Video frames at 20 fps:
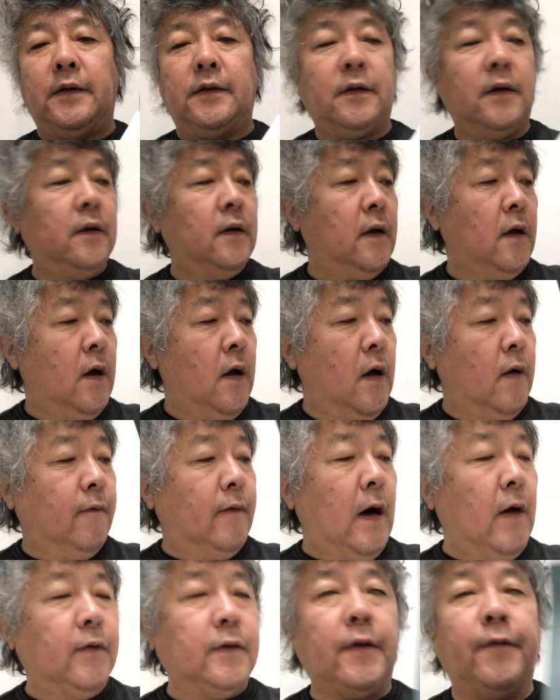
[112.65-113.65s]
it,
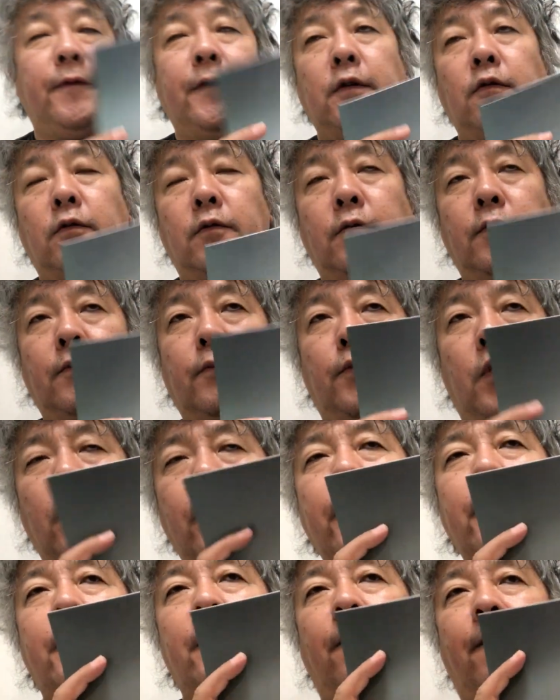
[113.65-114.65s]
one of the few,
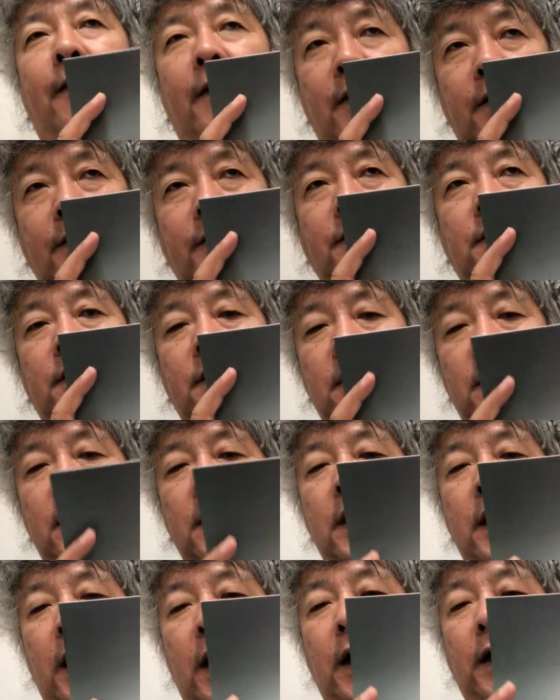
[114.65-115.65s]
probably the first
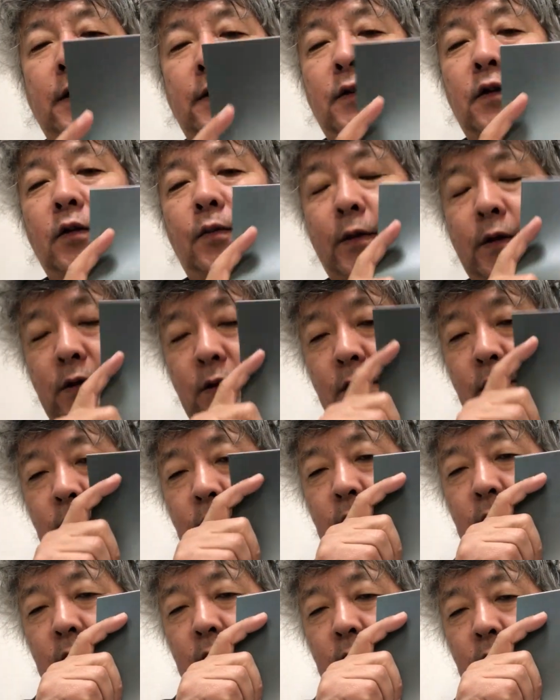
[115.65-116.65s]
schoolmaster
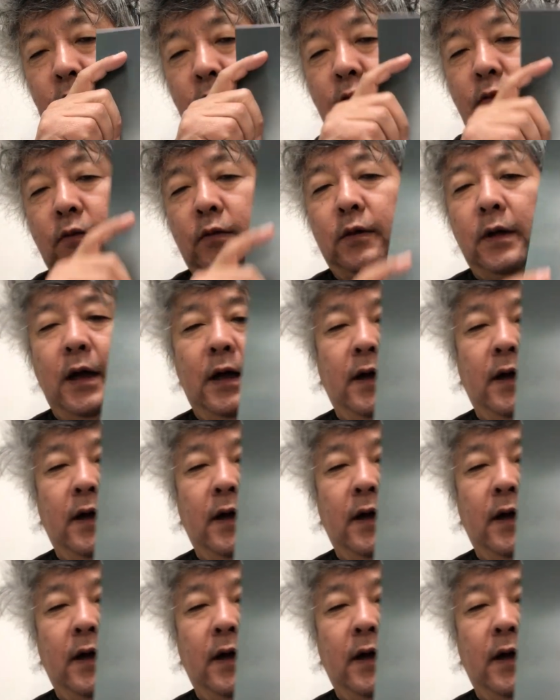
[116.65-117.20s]
to